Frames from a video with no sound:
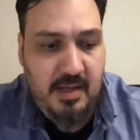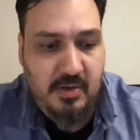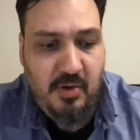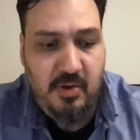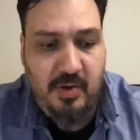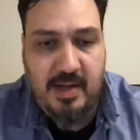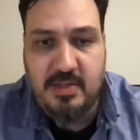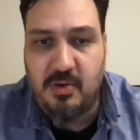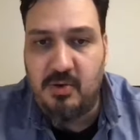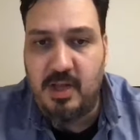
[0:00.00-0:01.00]
Dockerized
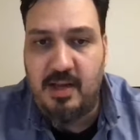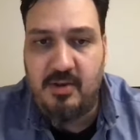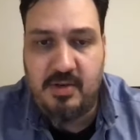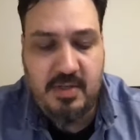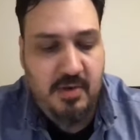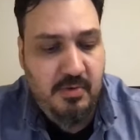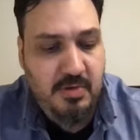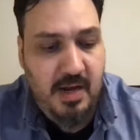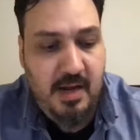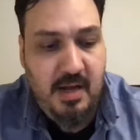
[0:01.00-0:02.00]
containers,
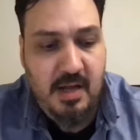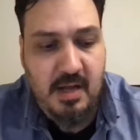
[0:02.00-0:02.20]
Ruslan,